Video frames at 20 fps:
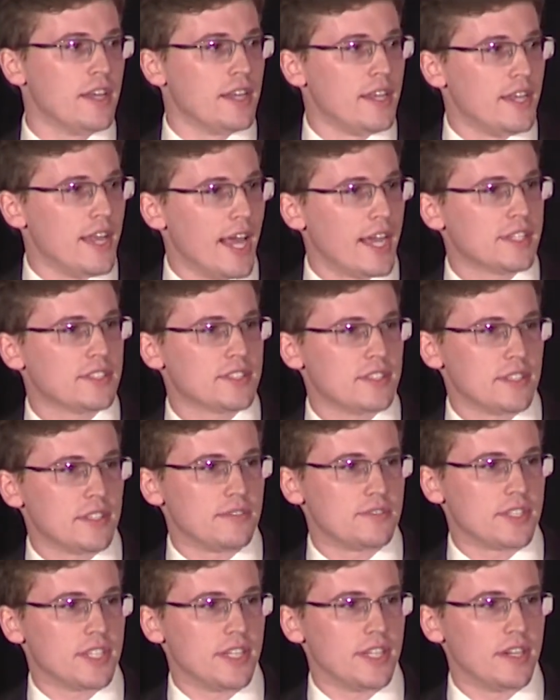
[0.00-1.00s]
Next
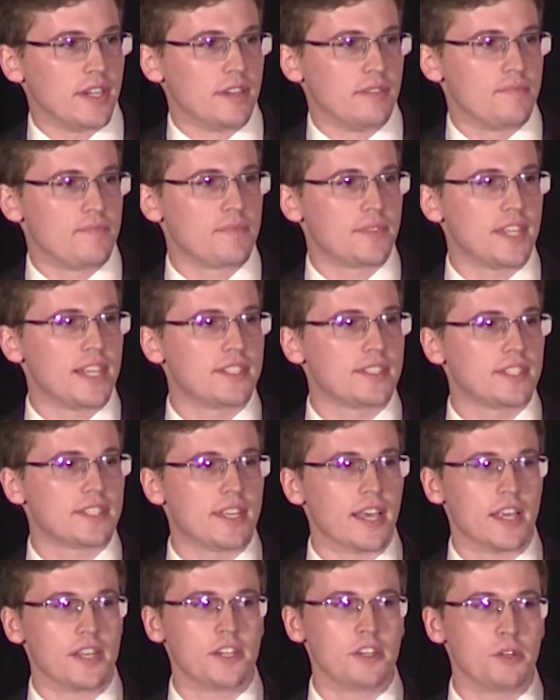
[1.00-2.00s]
Lives Here is a
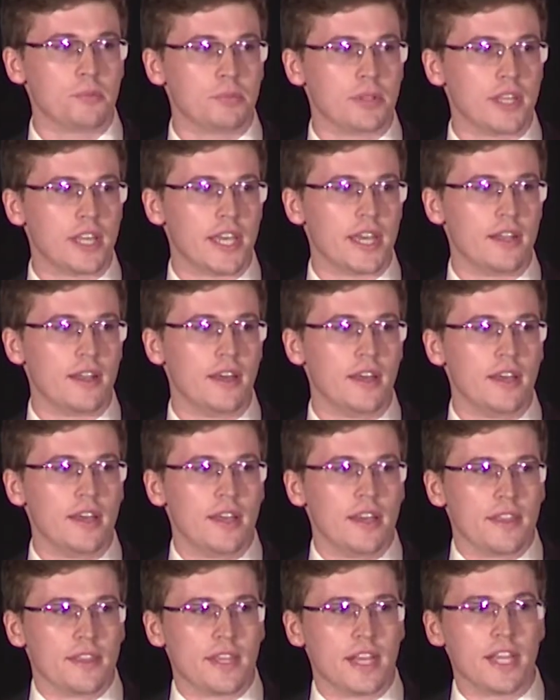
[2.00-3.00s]
10-year plan
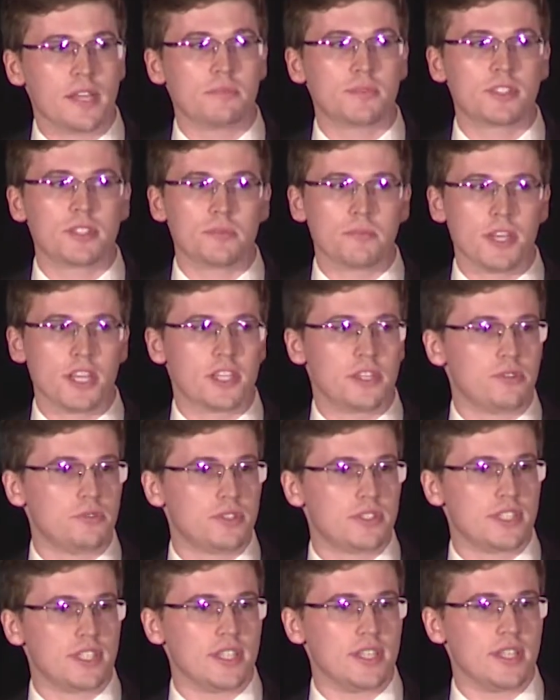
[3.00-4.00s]
that aims to make
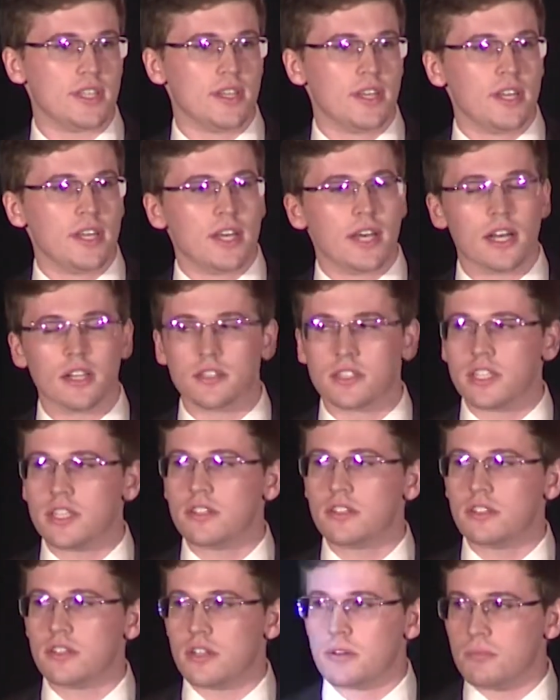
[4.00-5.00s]
UC a
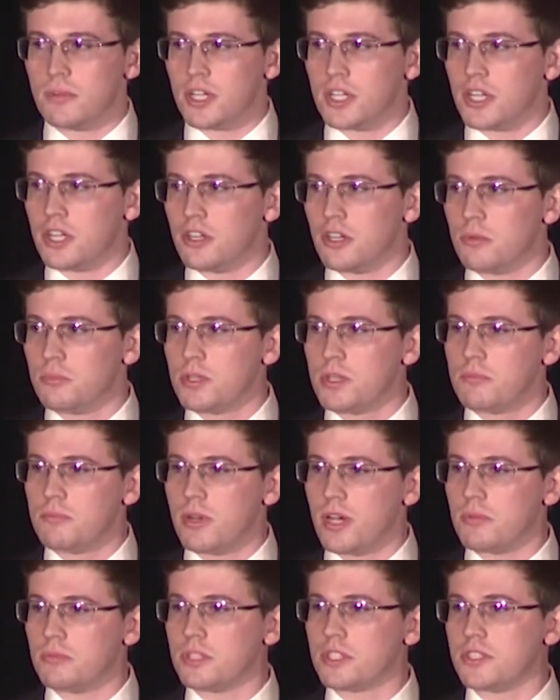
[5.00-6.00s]
leader among urban
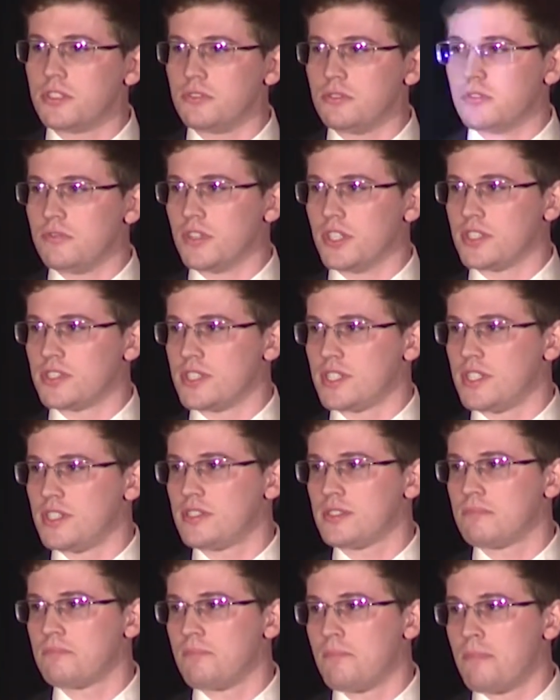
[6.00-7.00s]
public universities.